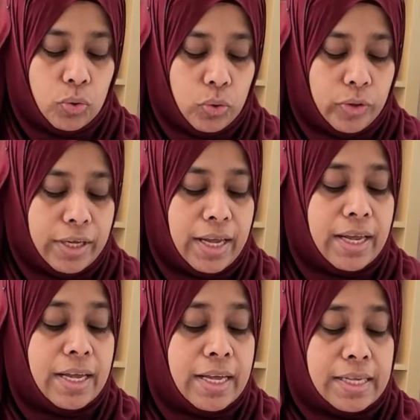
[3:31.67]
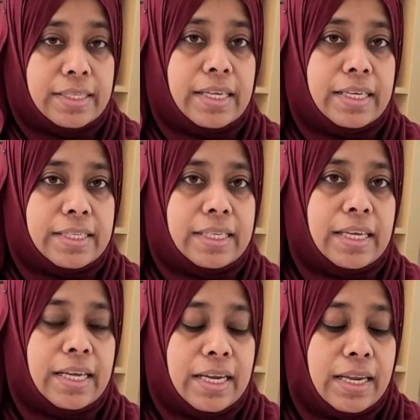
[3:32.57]
Okay,
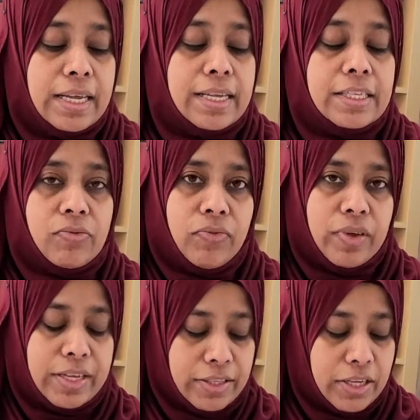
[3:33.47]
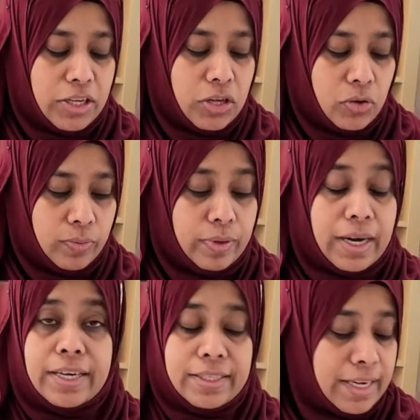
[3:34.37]
16 is facing you,
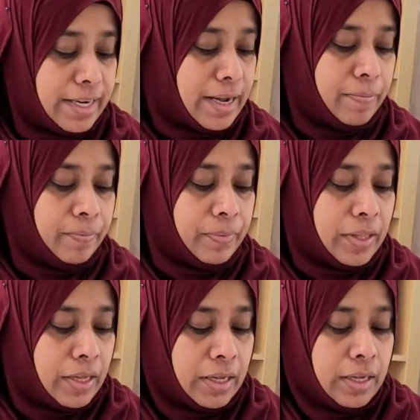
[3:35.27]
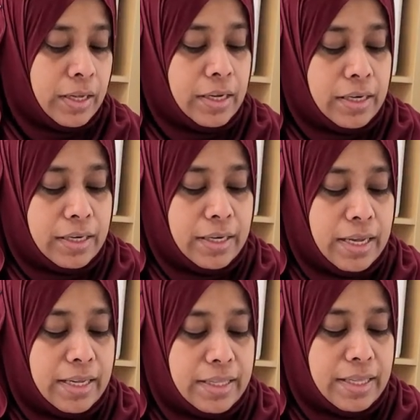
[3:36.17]
right side up.
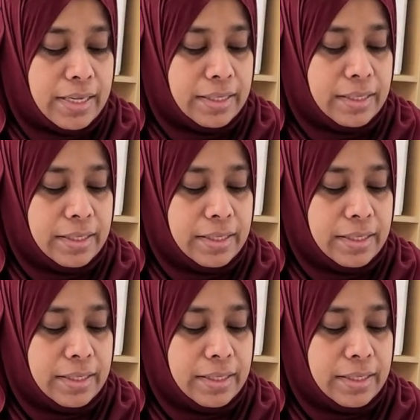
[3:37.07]
Take this